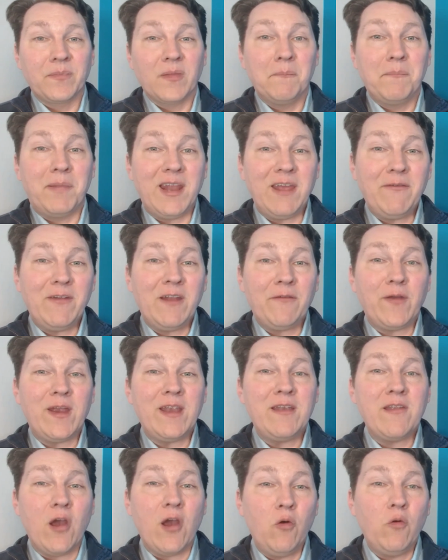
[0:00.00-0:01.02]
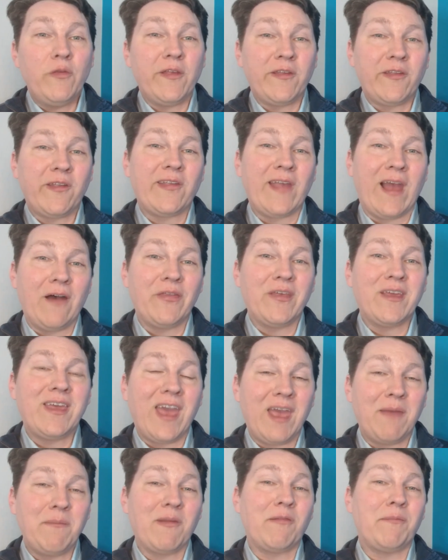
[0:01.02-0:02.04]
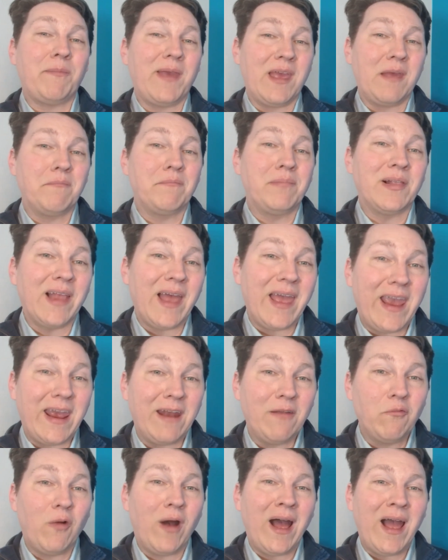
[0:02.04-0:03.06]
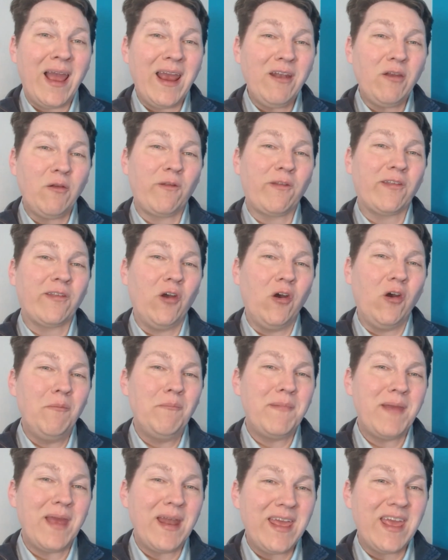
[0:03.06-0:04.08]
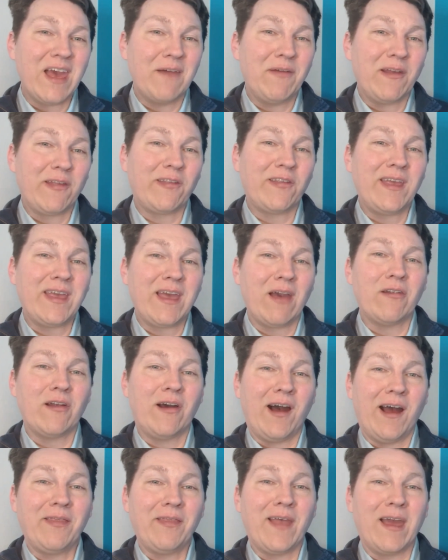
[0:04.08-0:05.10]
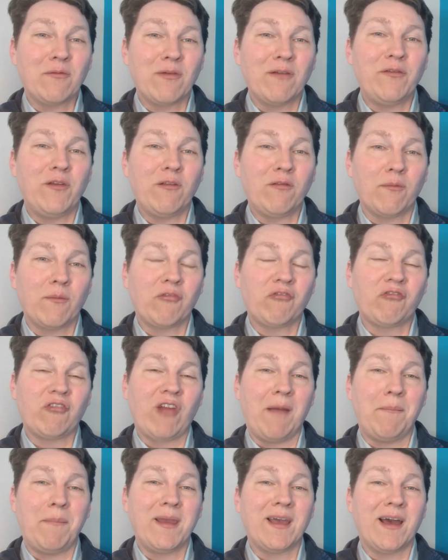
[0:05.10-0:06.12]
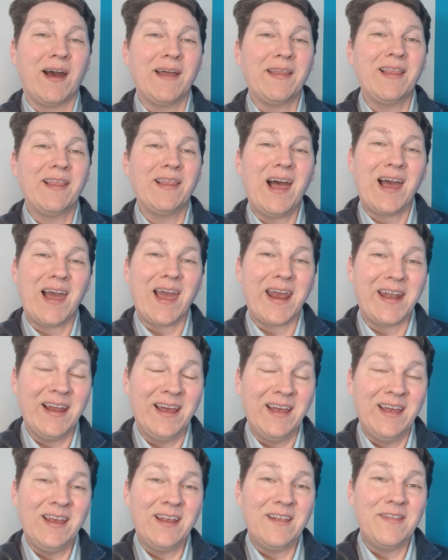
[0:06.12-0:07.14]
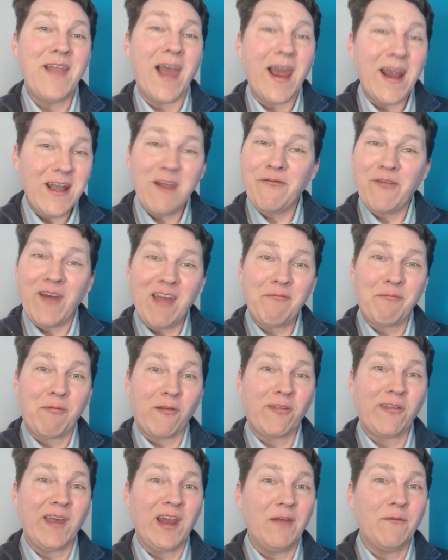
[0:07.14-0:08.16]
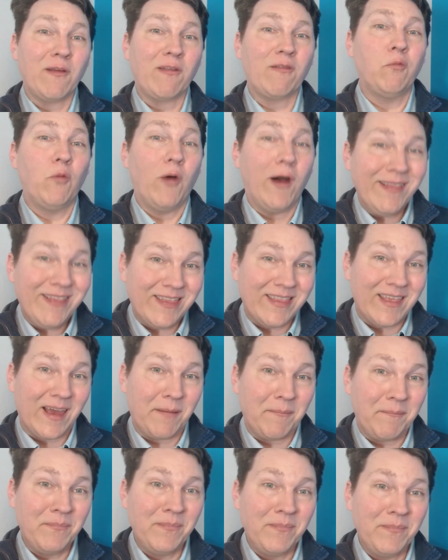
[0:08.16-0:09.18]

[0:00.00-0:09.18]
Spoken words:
But even if we know this is how the game is being played, why do so many of us seek out online reviews when we're shopping online? 95% of us want them.